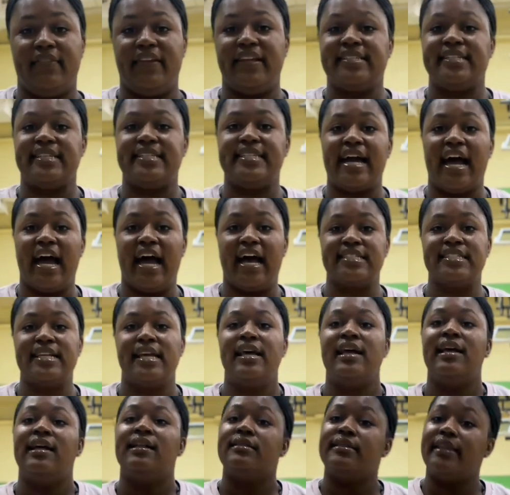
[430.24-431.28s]
these attacks.
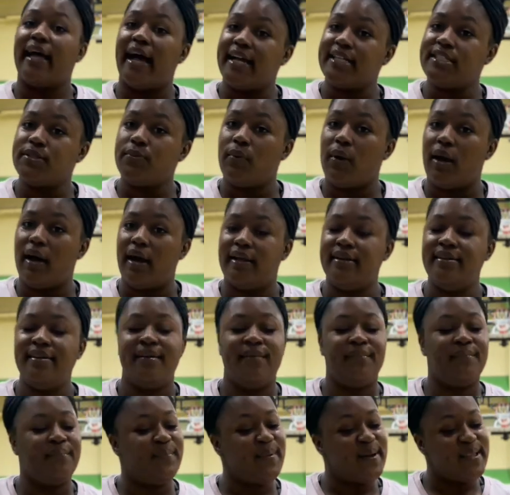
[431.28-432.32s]
Last one,
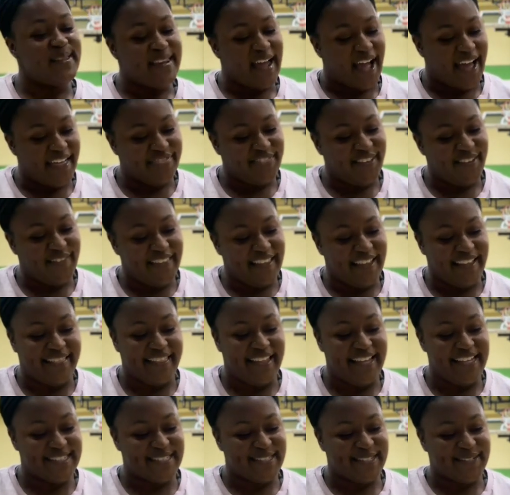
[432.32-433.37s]
but not the
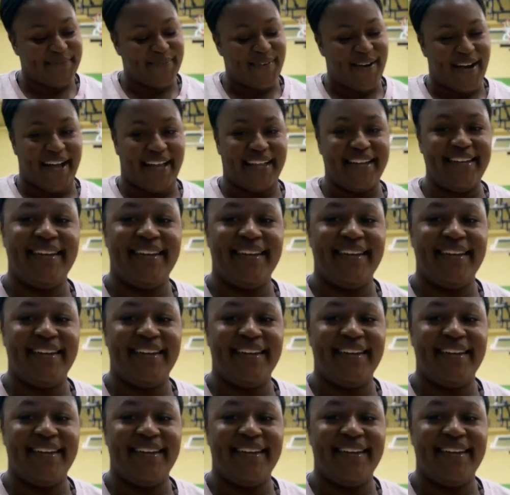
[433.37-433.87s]
least one.